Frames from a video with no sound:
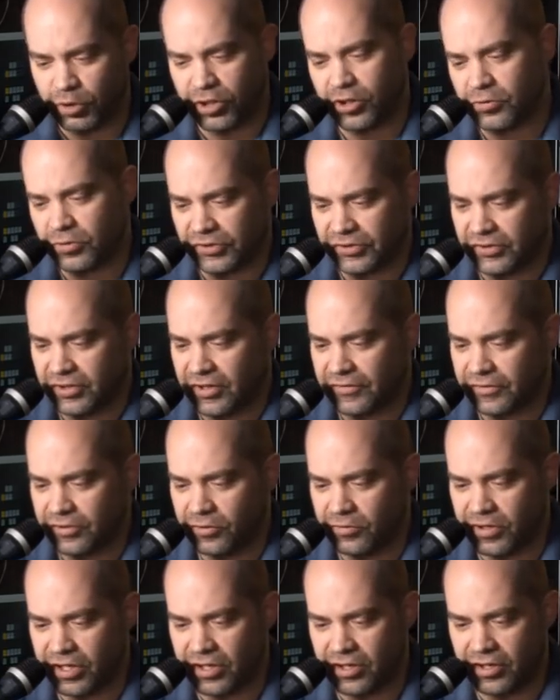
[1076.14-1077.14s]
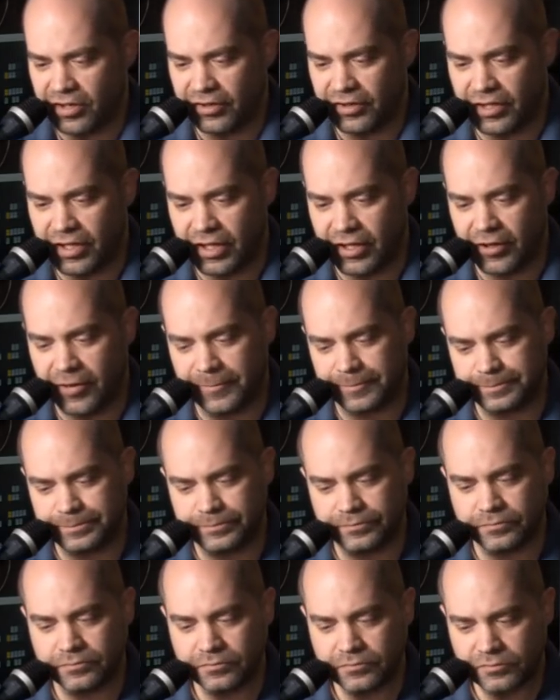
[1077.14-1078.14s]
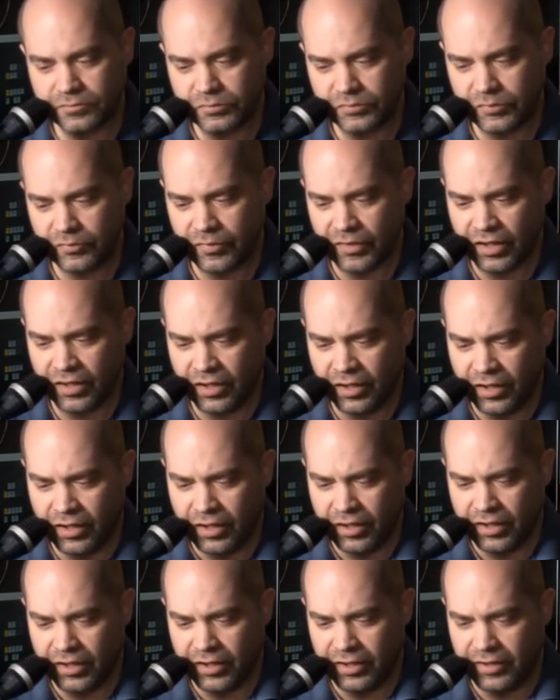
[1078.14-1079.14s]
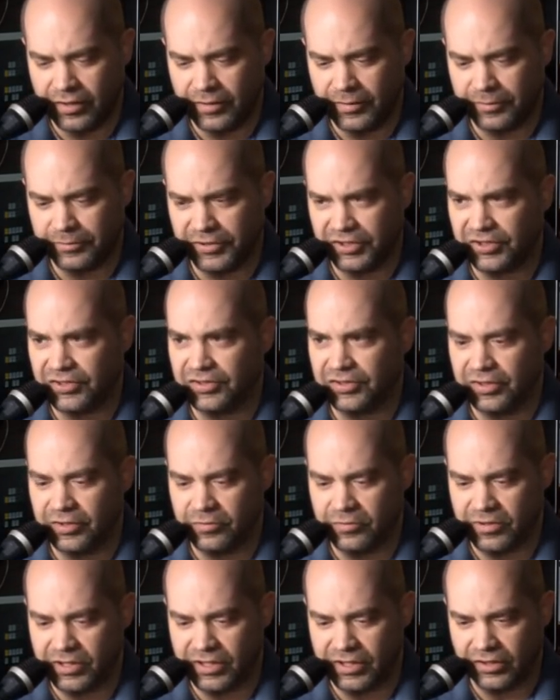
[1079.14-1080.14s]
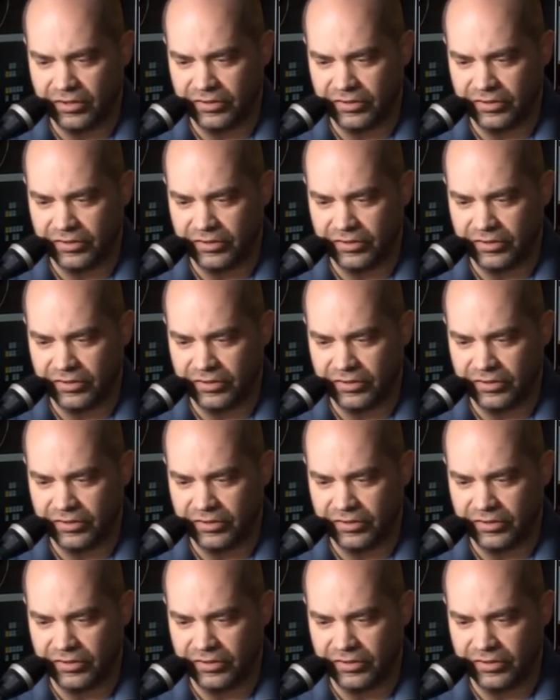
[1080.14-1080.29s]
pretty cool stuff going on there. Um, let's see what